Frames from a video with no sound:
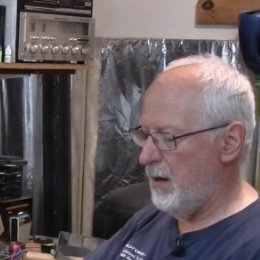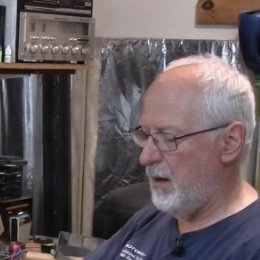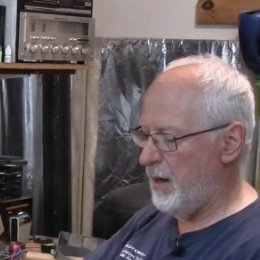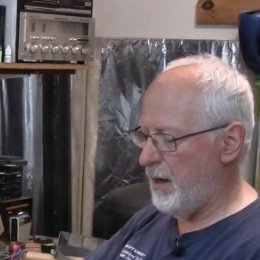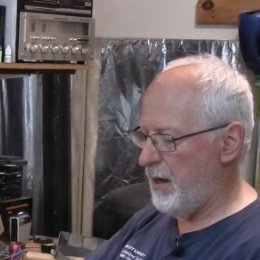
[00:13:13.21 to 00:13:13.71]

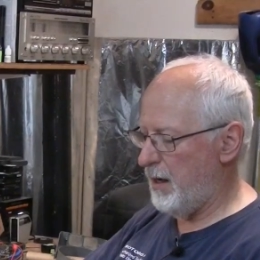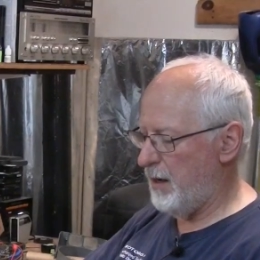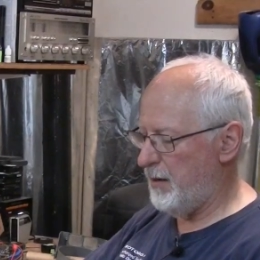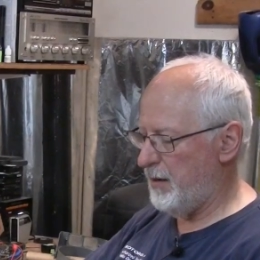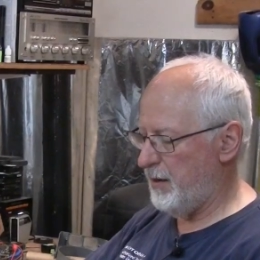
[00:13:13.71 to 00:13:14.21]

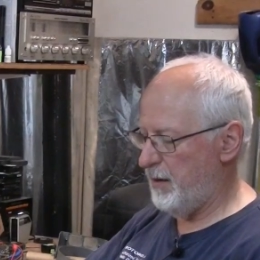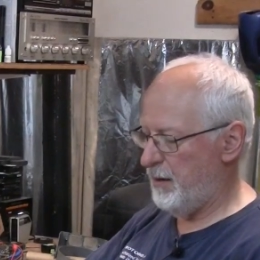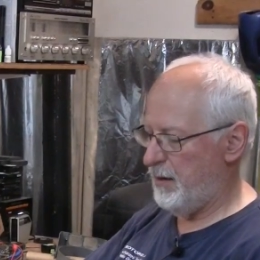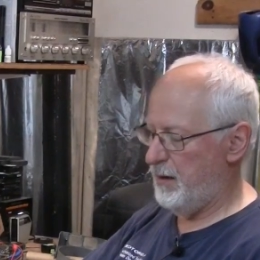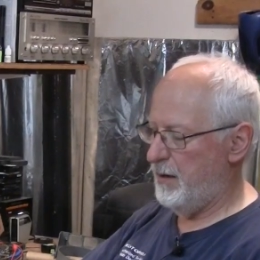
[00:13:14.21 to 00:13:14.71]
and
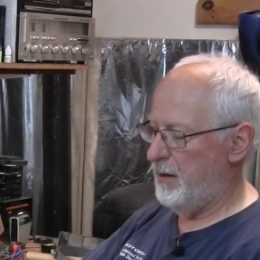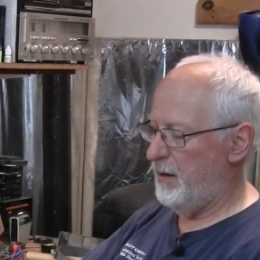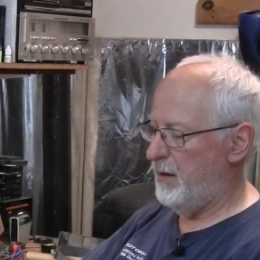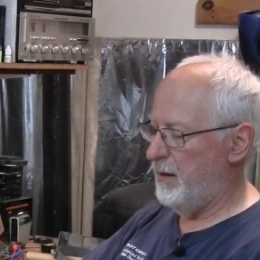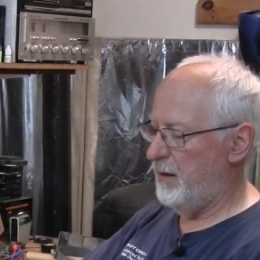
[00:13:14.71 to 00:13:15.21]

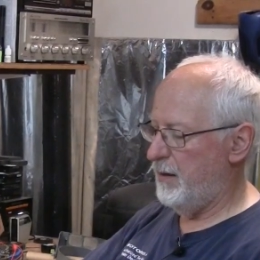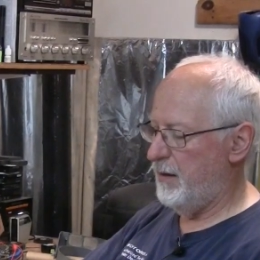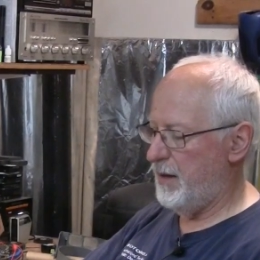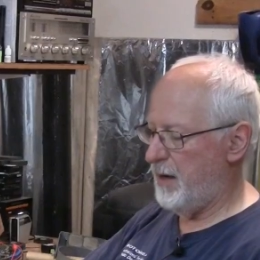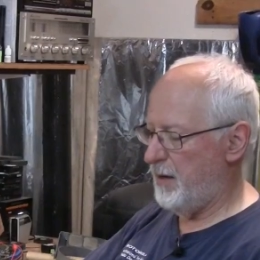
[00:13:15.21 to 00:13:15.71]

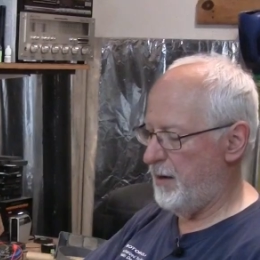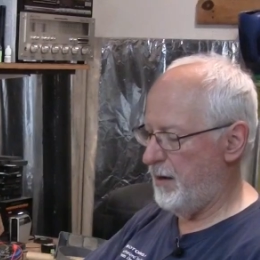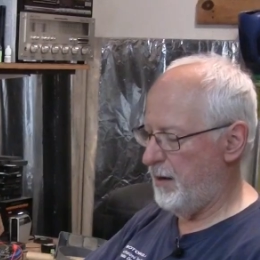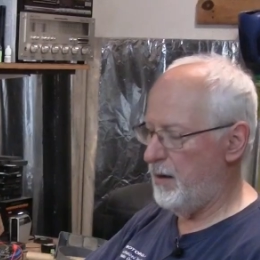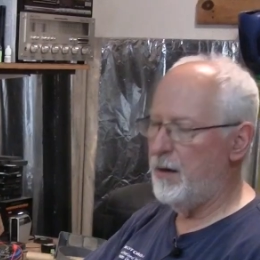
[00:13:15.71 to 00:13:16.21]
then
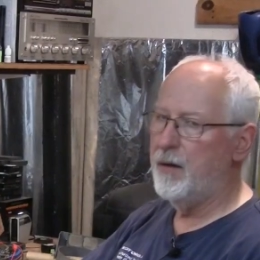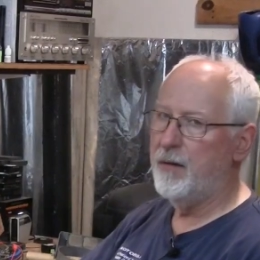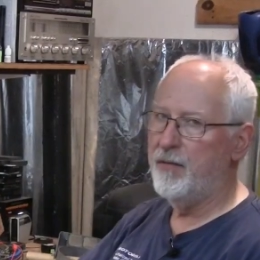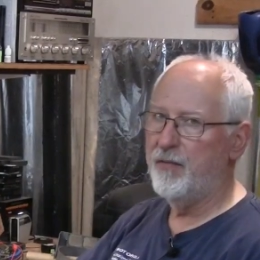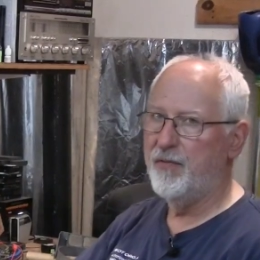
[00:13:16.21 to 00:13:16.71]

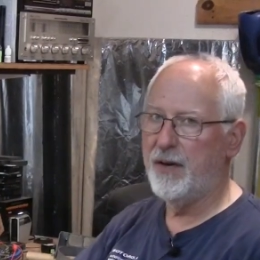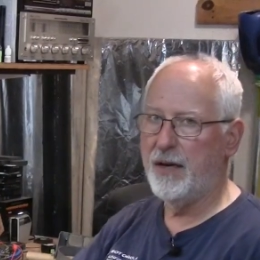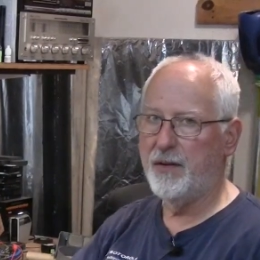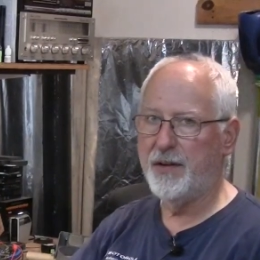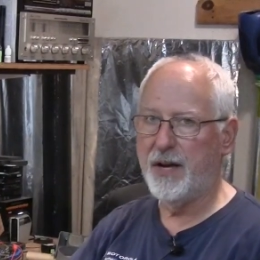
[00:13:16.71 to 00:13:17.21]

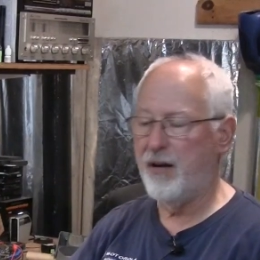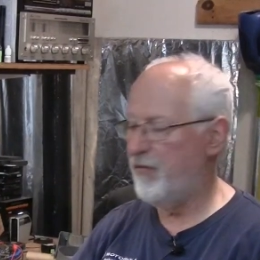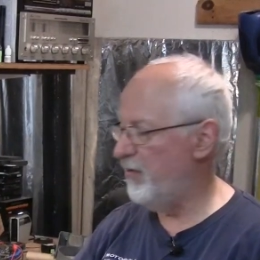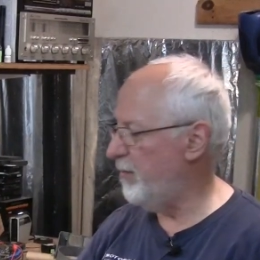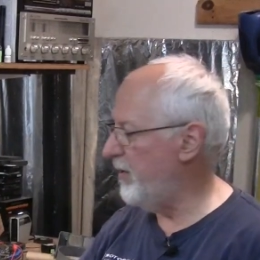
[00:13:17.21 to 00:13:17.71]
file it out
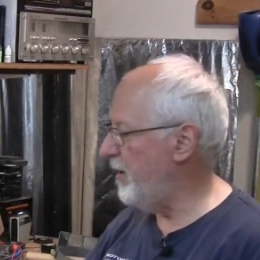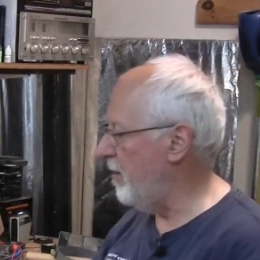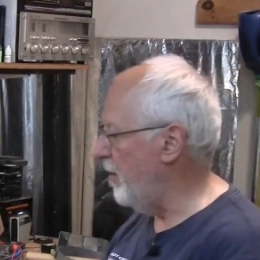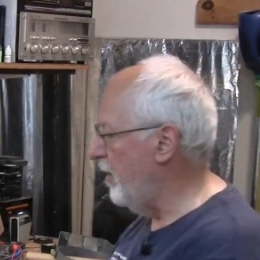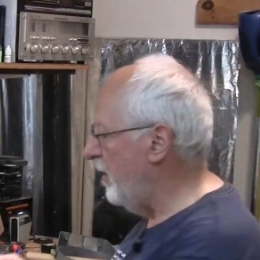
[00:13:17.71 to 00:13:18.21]
from
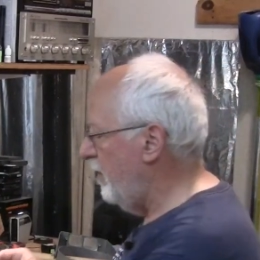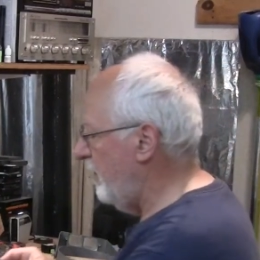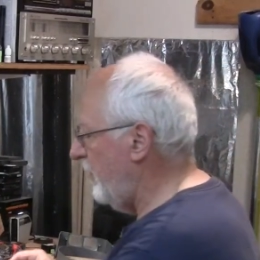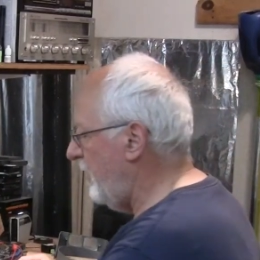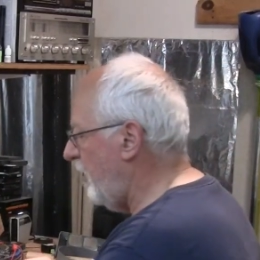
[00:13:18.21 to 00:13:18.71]
there. The